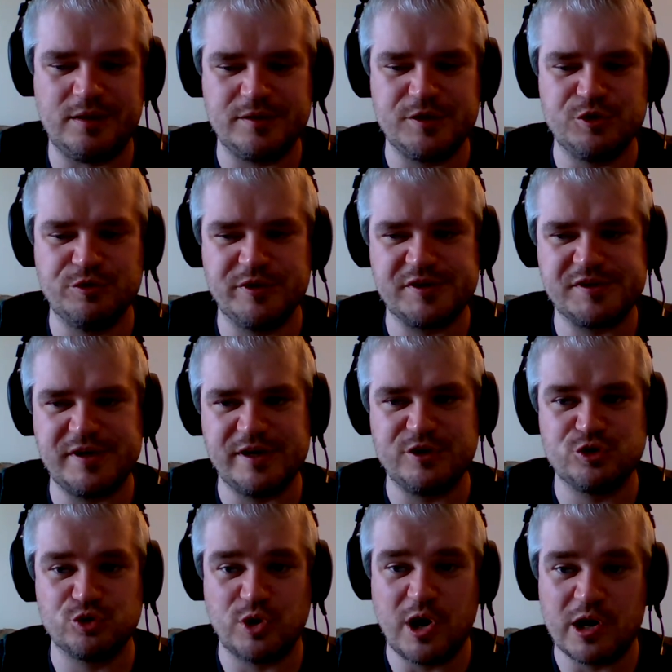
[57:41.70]
units like
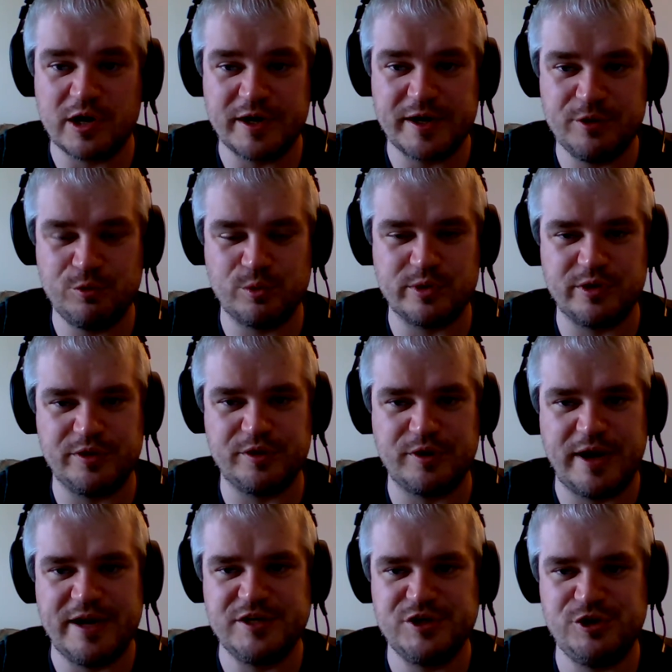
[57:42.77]
Drukhari, where their
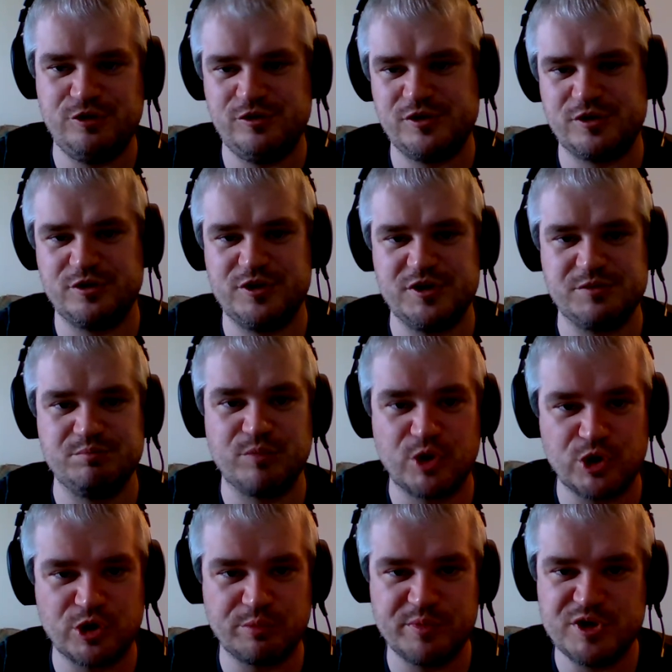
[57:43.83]
HQs are just
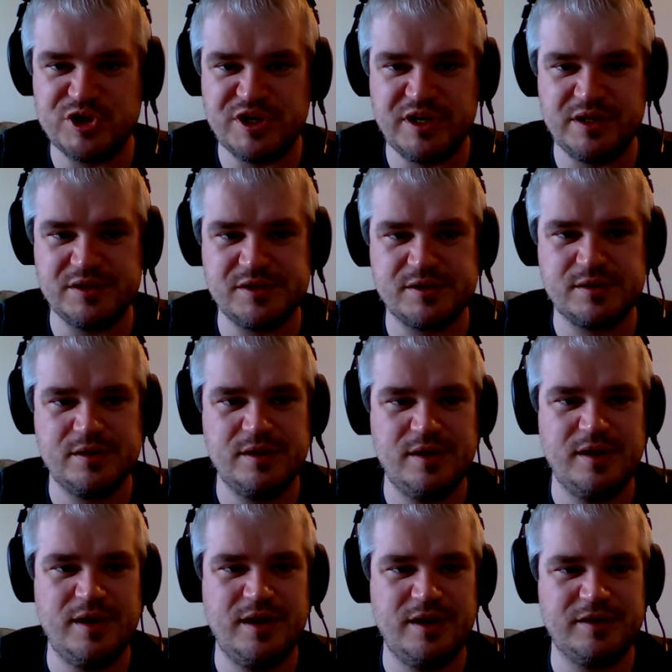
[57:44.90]
murder machines
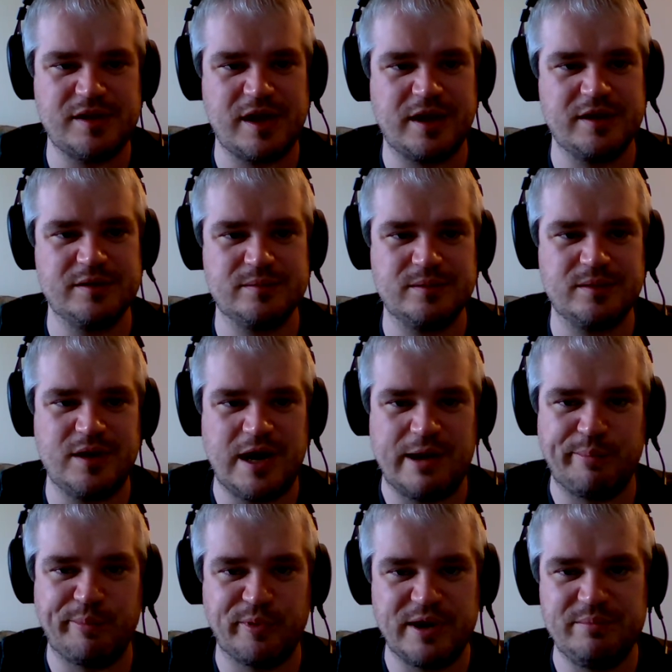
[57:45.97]
that can
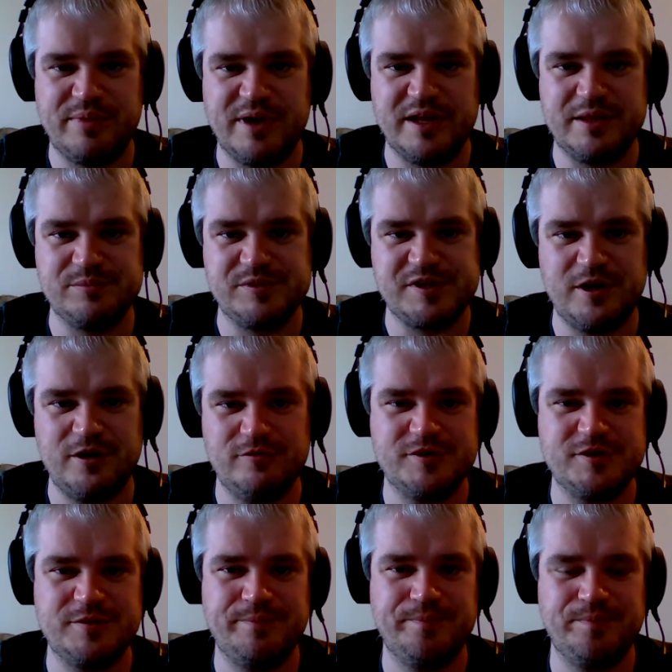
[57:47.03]
operate by
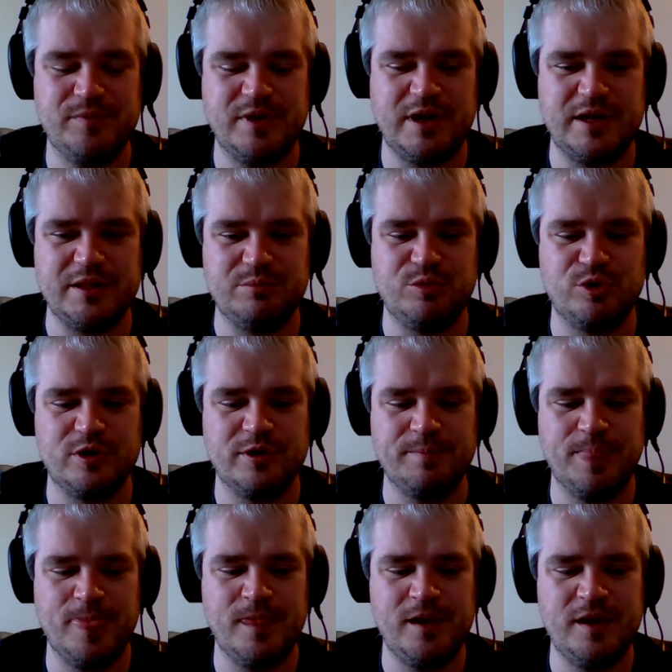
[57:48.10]
themselves on the board.
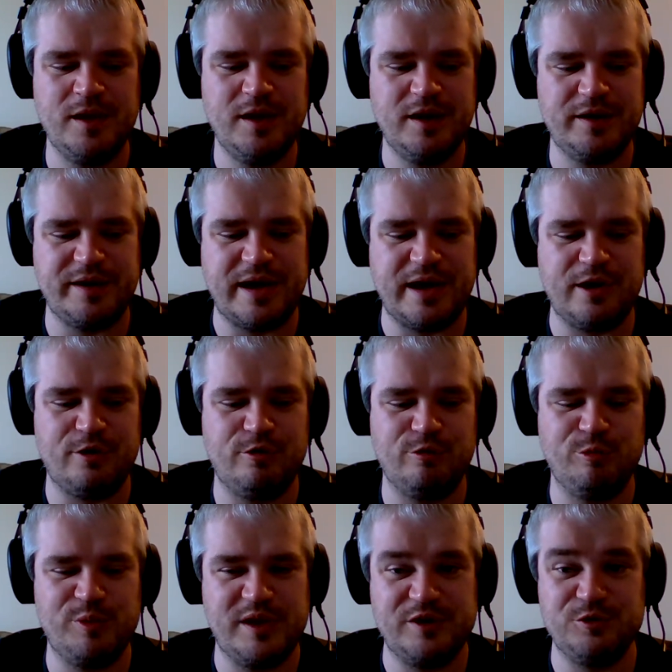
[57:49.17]
Now,
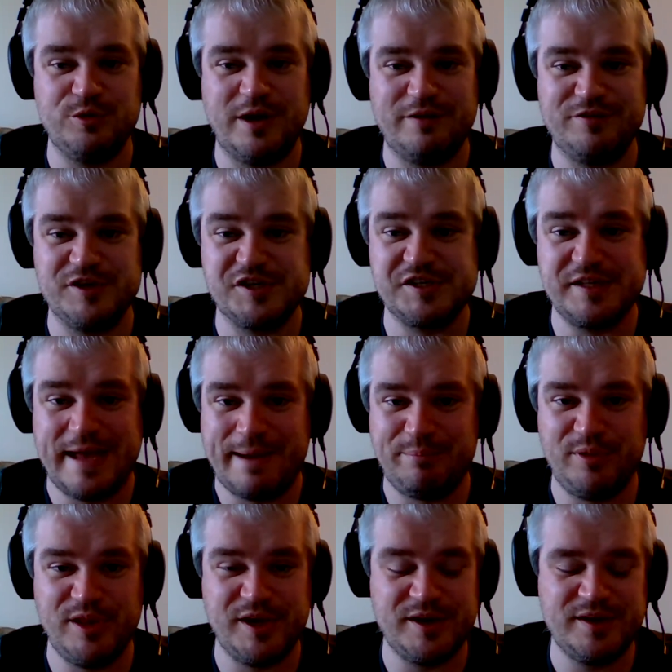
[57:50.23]
we do have the
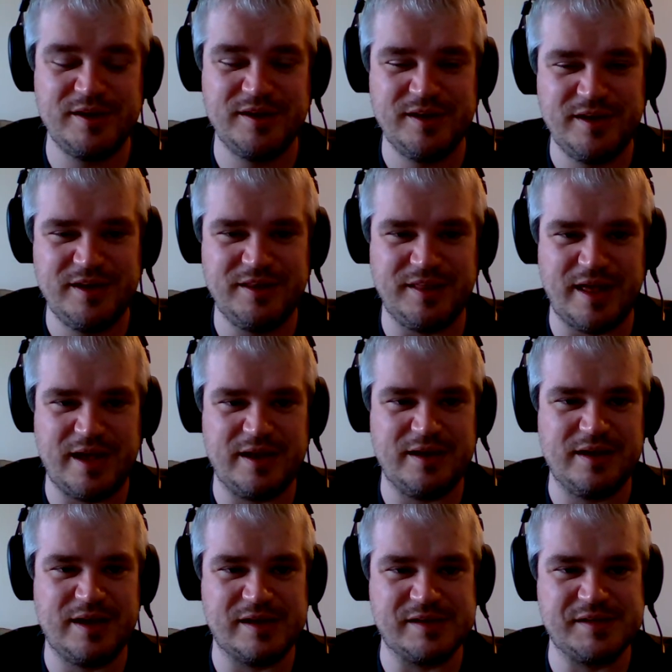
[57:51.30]
Slaplin that
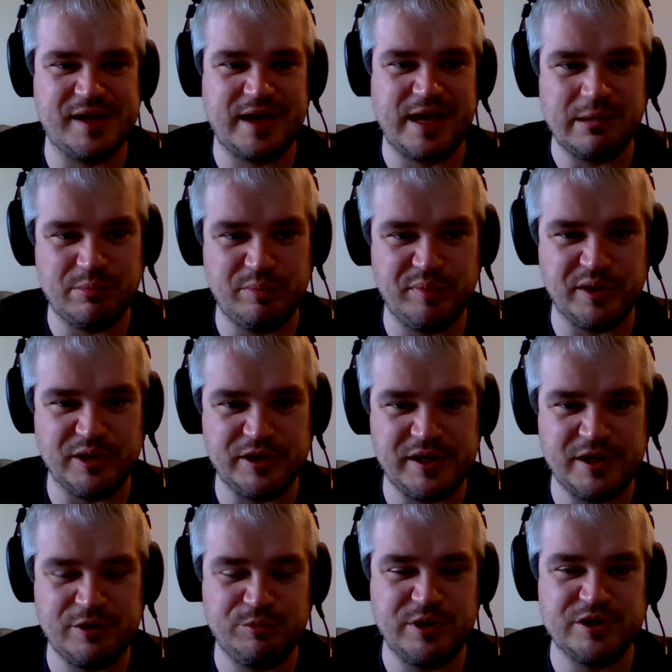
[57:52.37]
has that
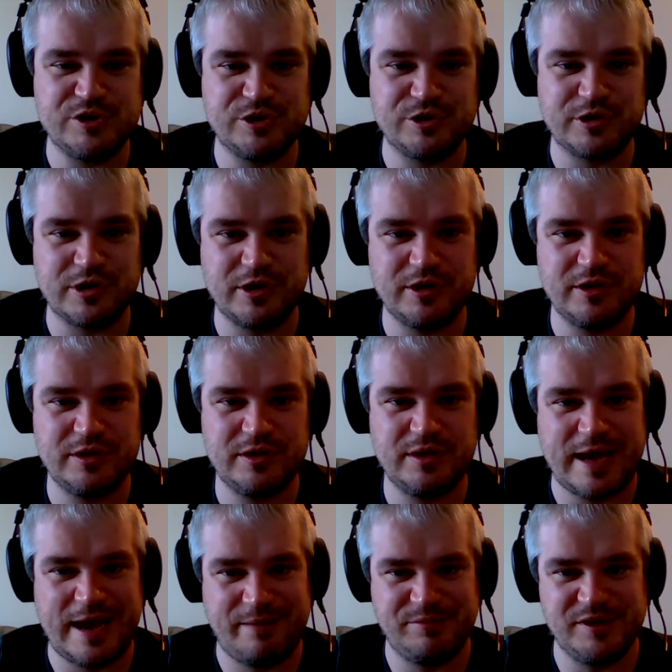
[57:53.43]
capability, and we can turn our
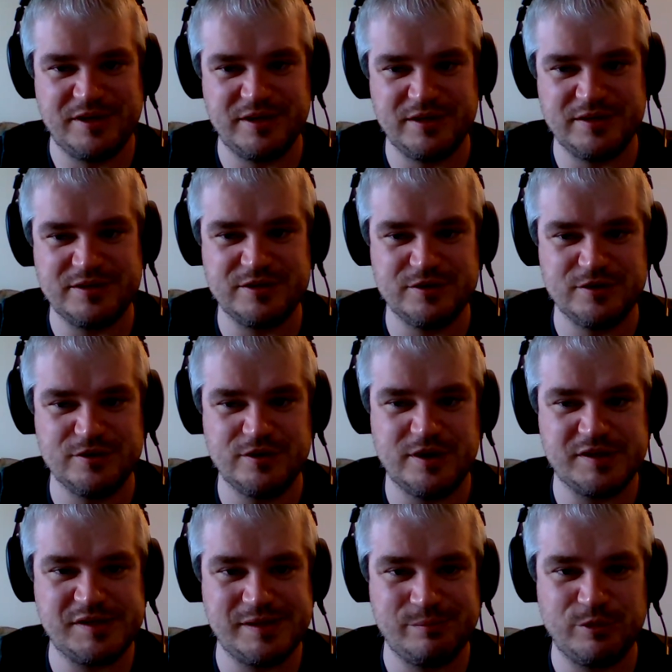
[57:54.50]
captain into
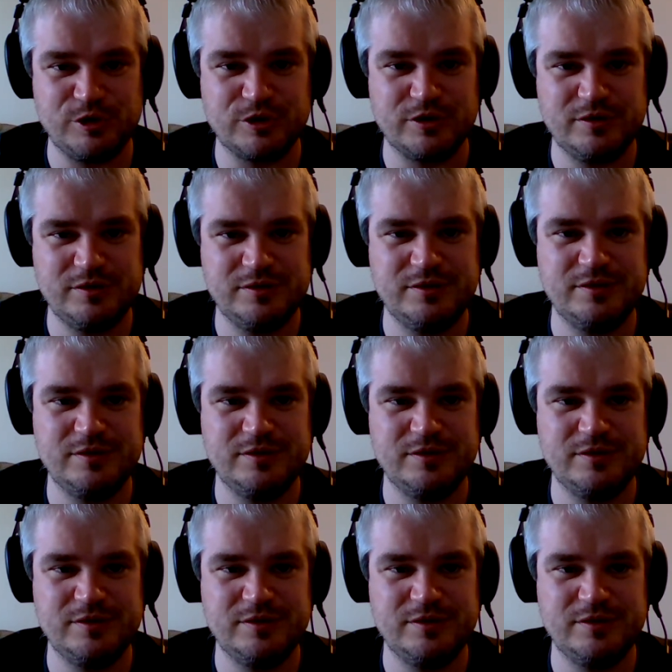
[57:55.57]
a similar